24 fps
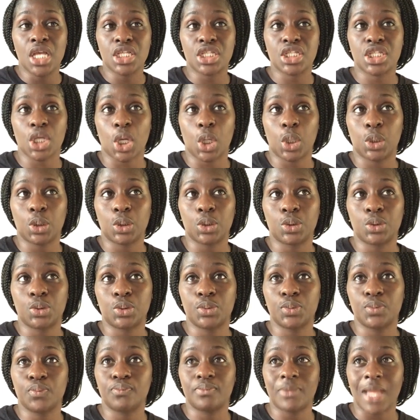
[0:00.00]

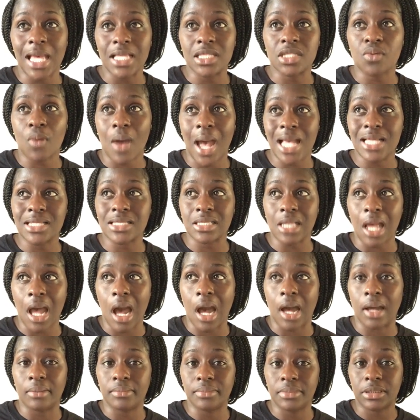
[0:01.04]
So that's why I
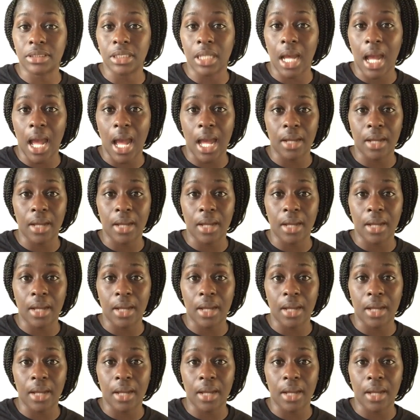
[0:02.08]
stopped.